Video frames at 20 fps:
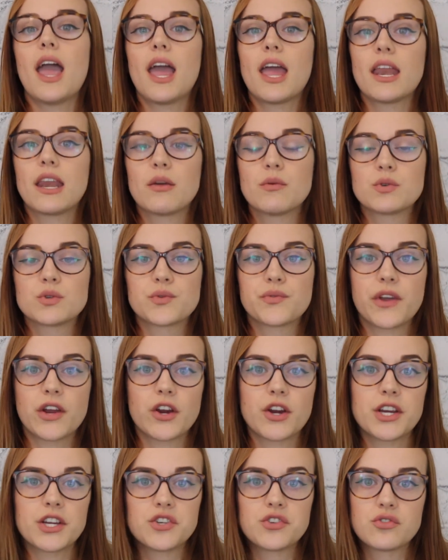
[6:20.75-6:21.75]
and it was
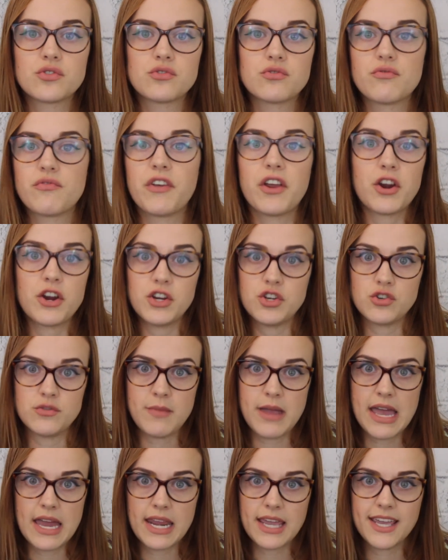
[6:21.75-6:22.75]
very, very
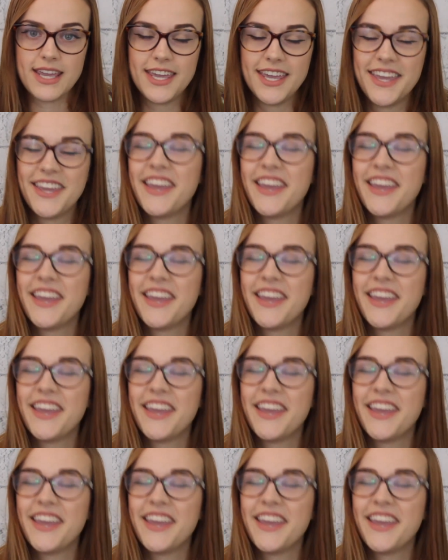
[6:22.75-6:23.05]
traumatic.